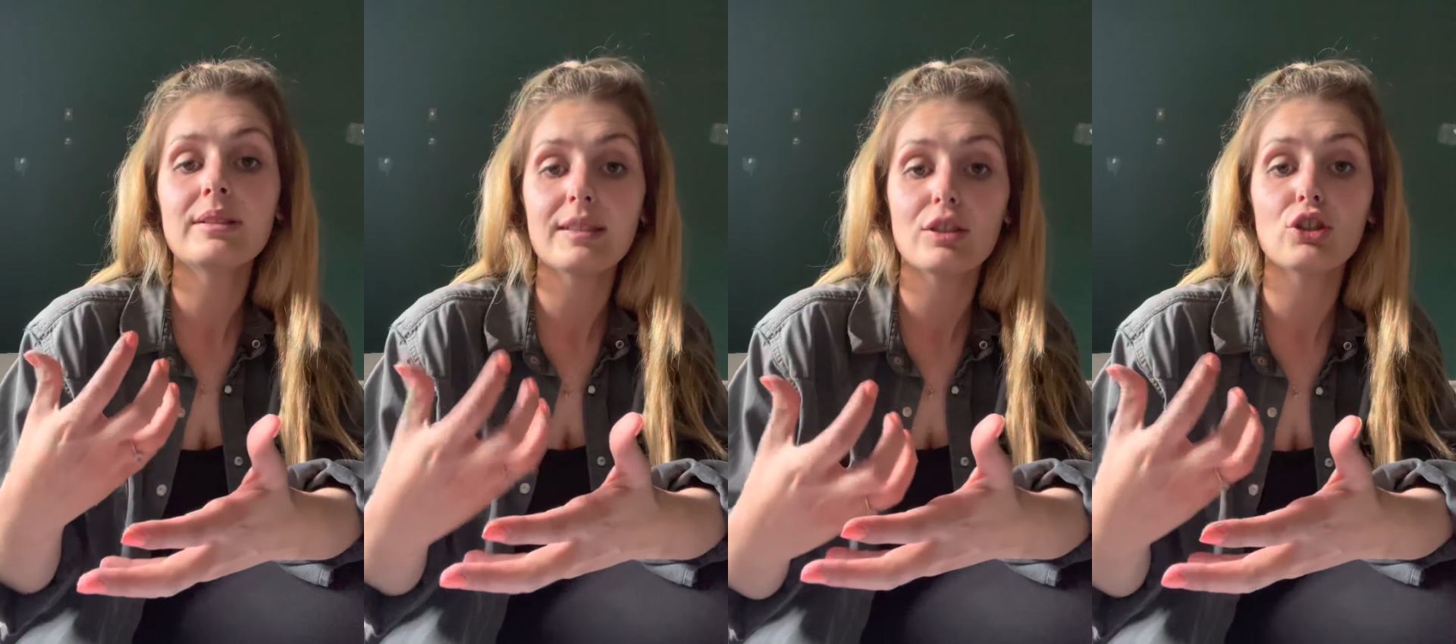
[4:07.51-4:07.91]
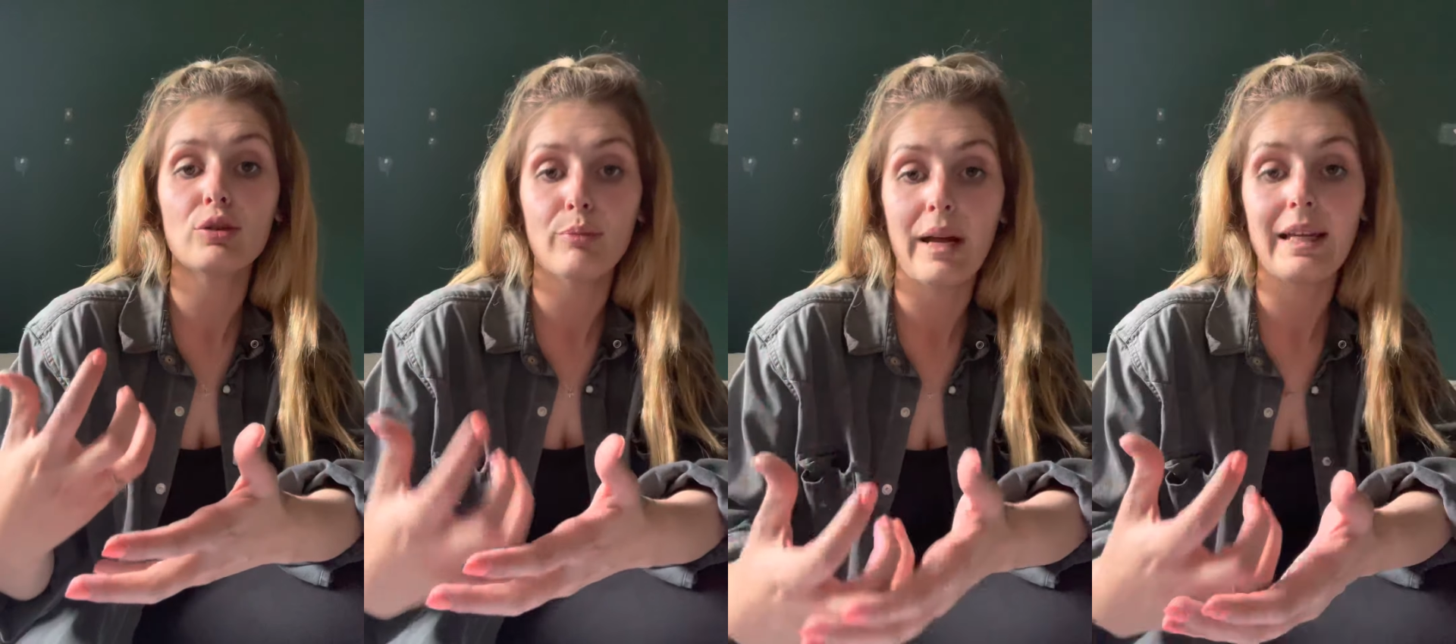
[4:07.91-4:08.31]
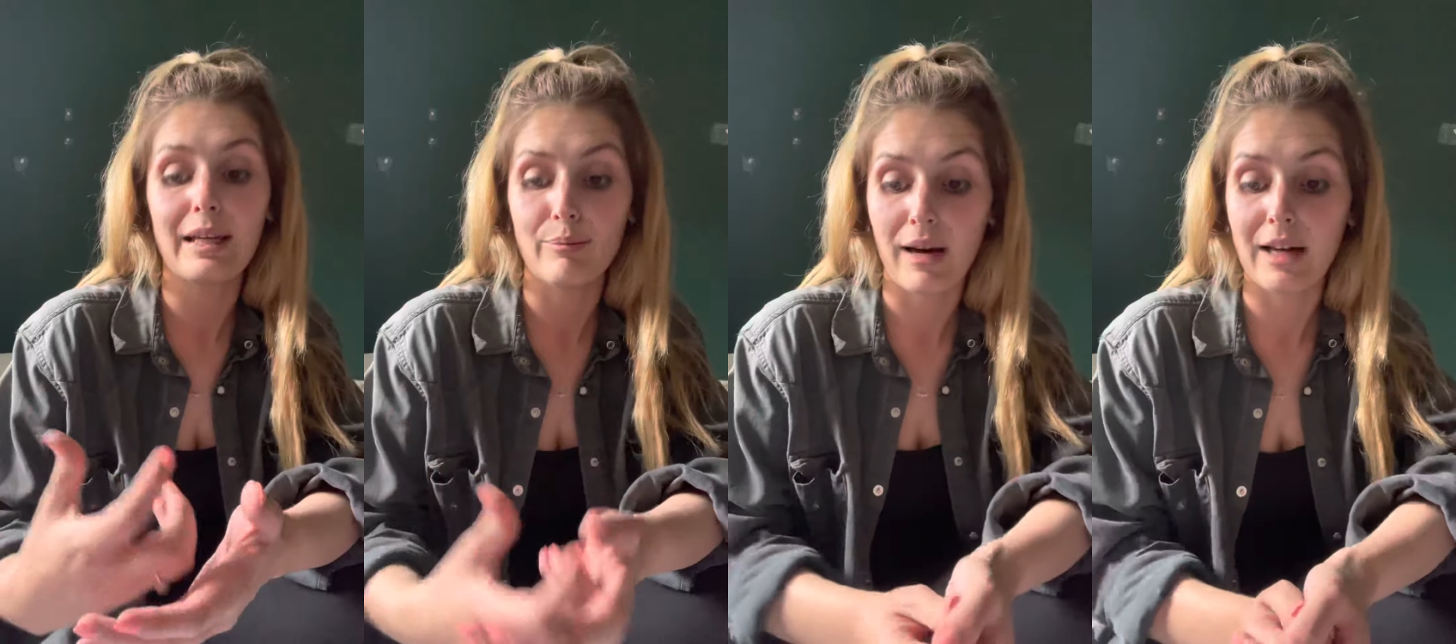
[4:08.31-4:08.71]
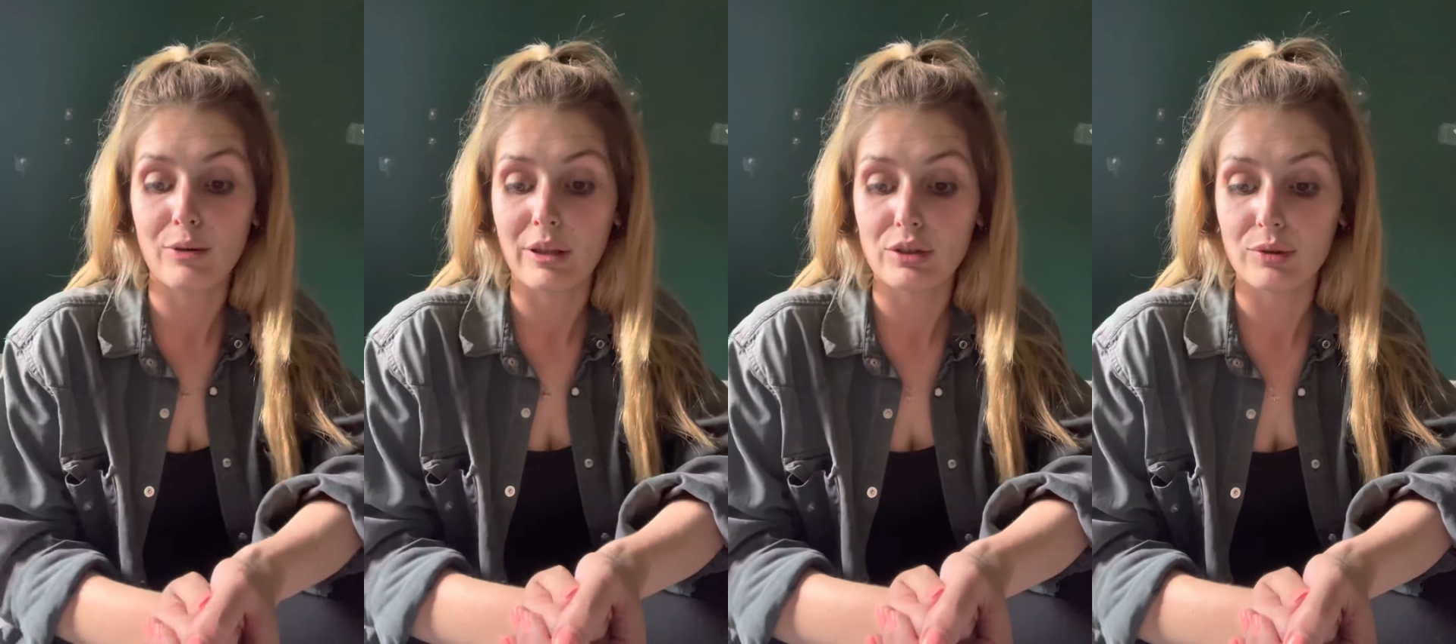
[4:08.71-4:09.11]
decision-making mind
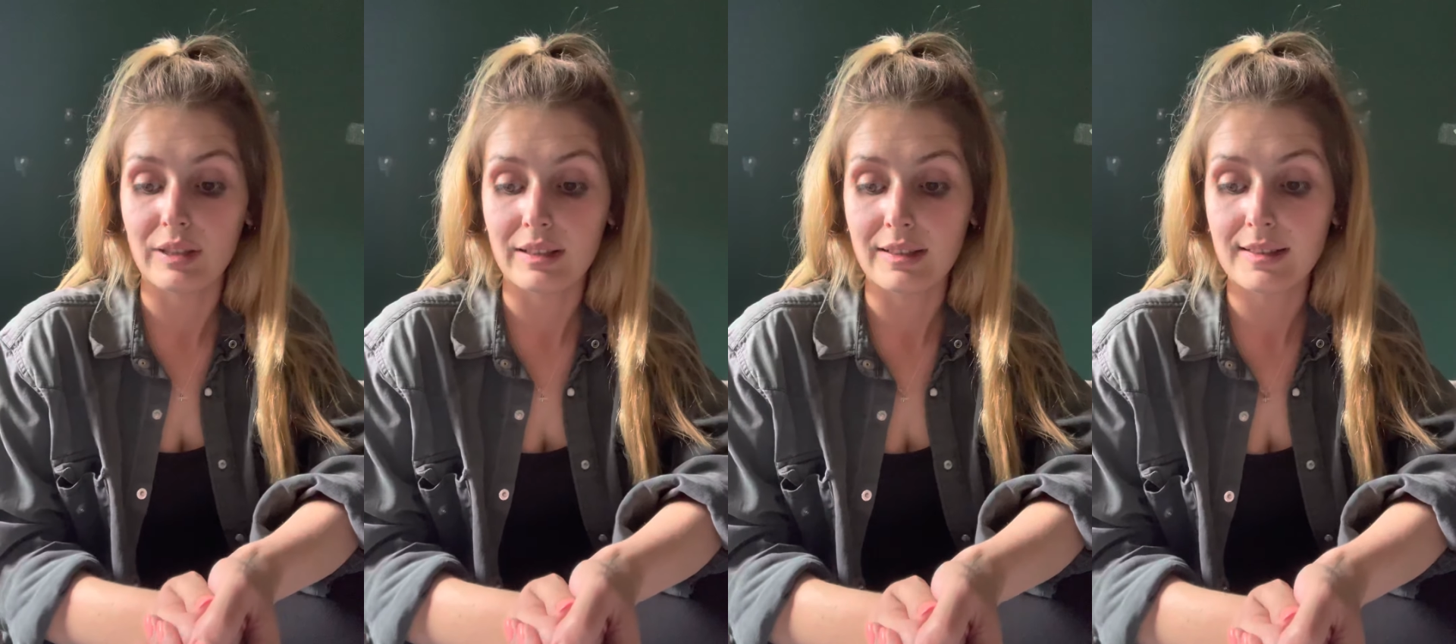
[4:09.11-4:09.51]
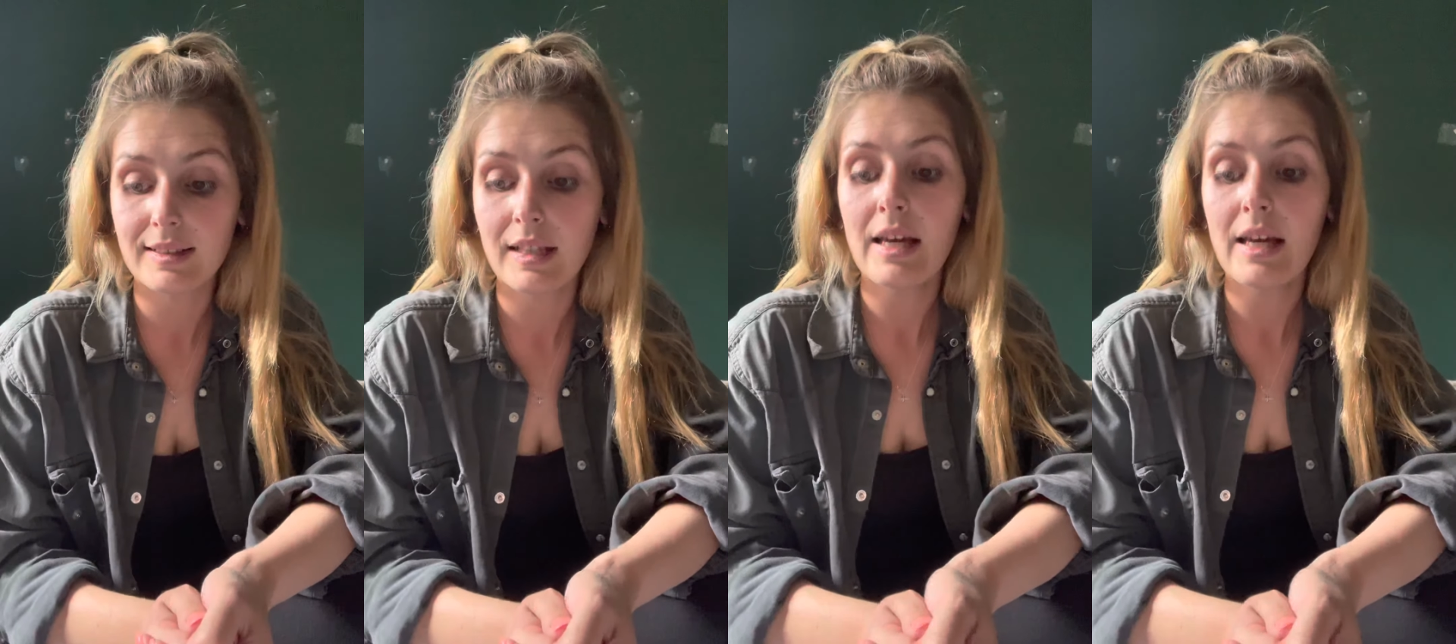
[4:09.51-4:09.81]
when doing this.